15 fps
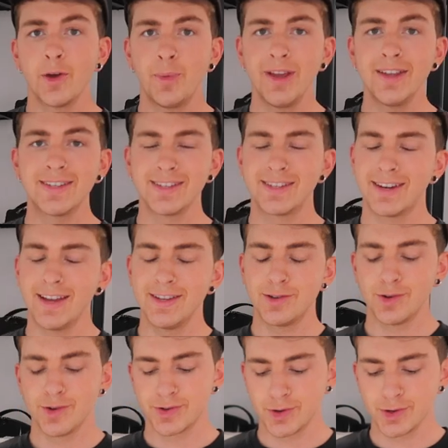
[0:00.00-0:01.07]
final piece in today's
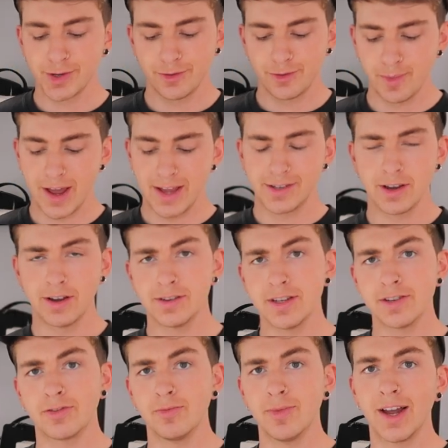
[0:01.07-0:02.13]
haul is also from ASOS.
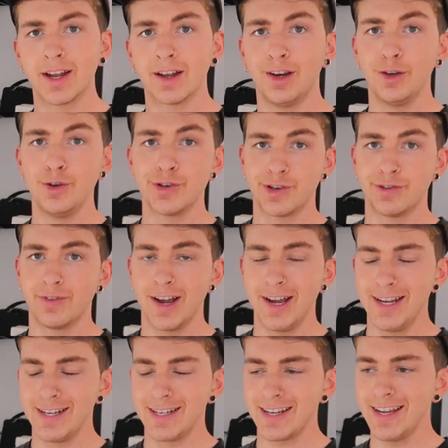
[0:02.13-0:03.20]
It's from their Collusion
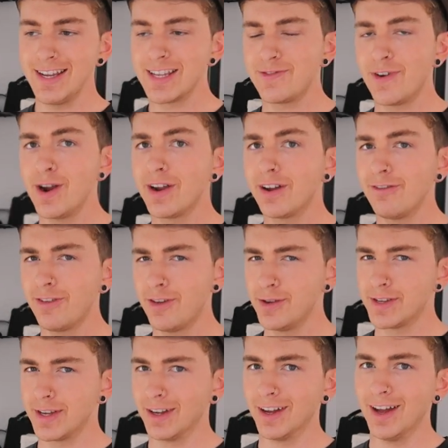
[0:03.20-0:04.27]
range. It's very
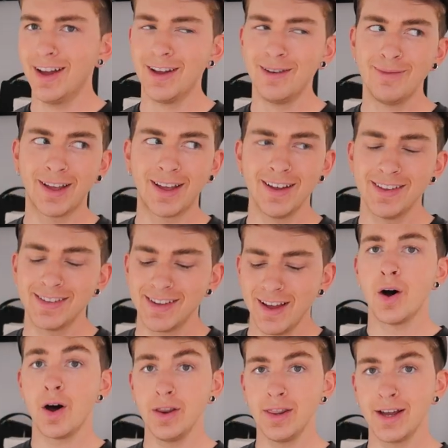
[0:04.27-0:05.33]
confusing because
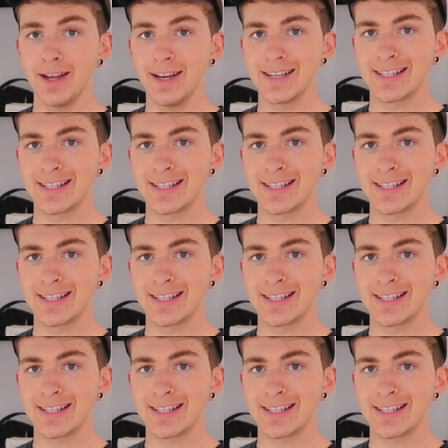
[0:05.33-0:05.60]
online